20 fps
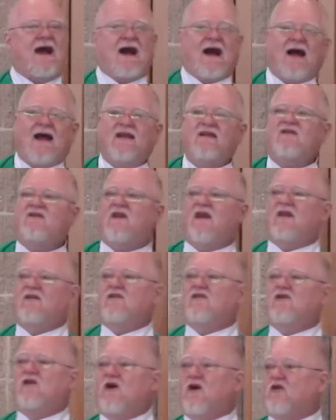I
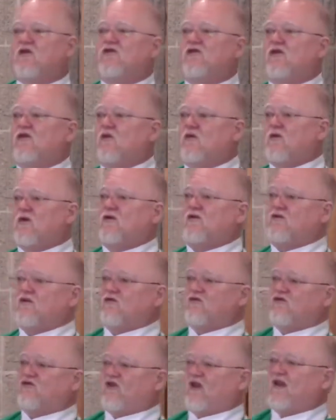tend to go to the words
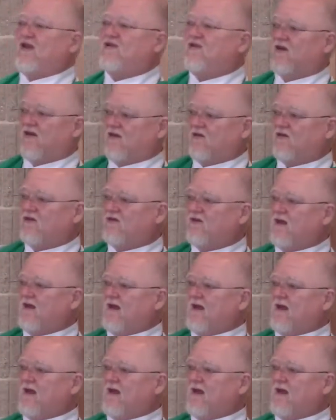of Jesus,